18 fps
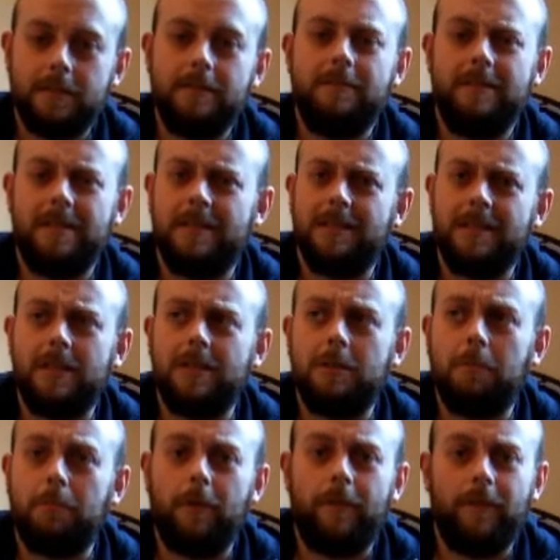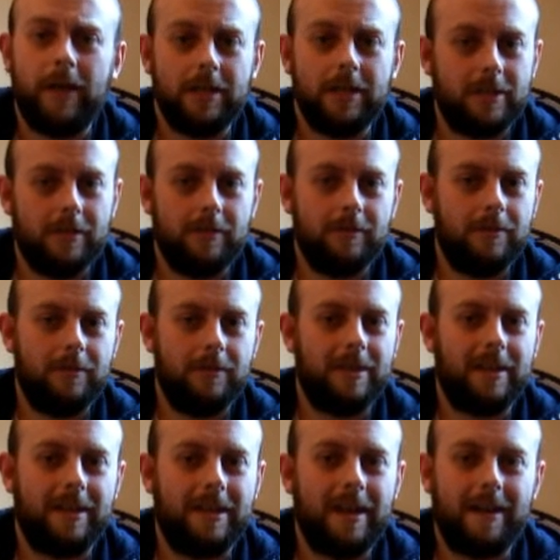He's such a professional.
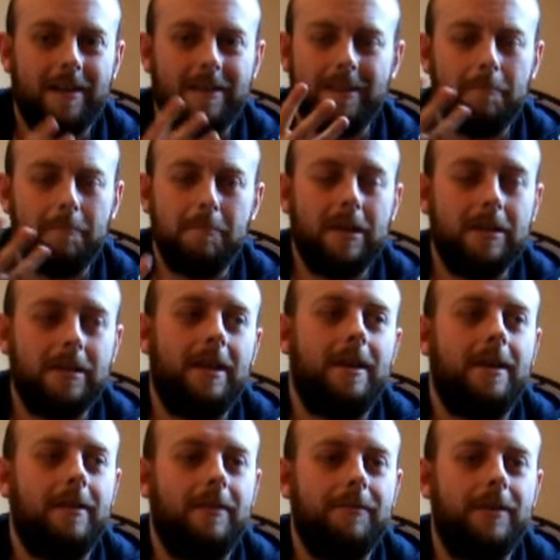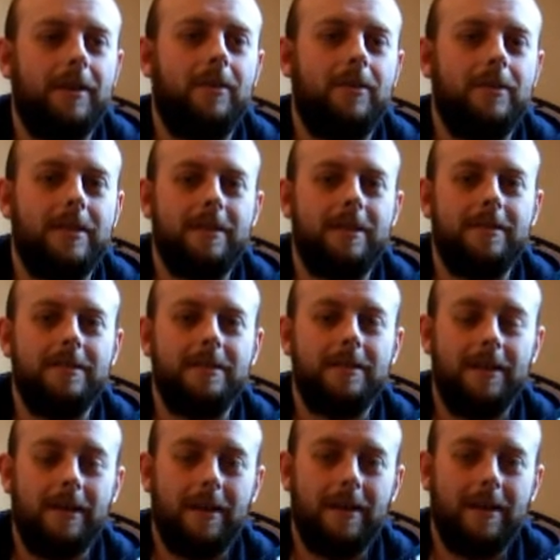Look at that, the milking of the audience.
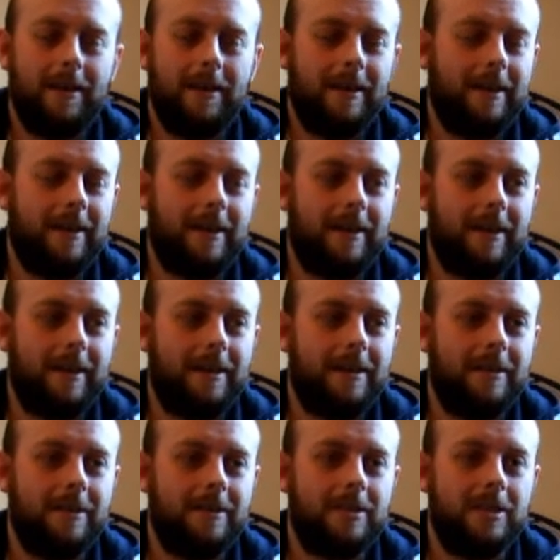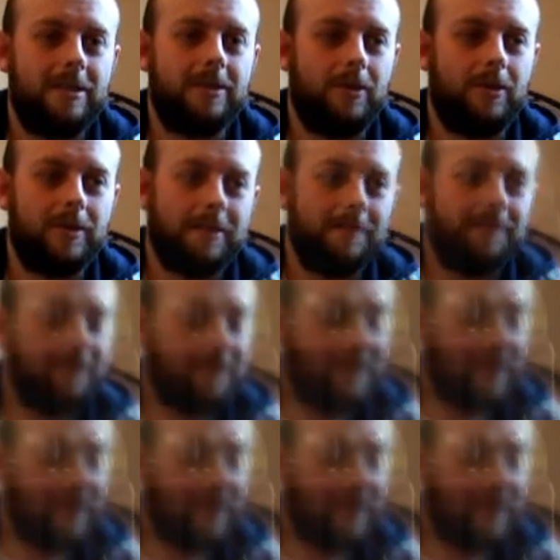Just awesome.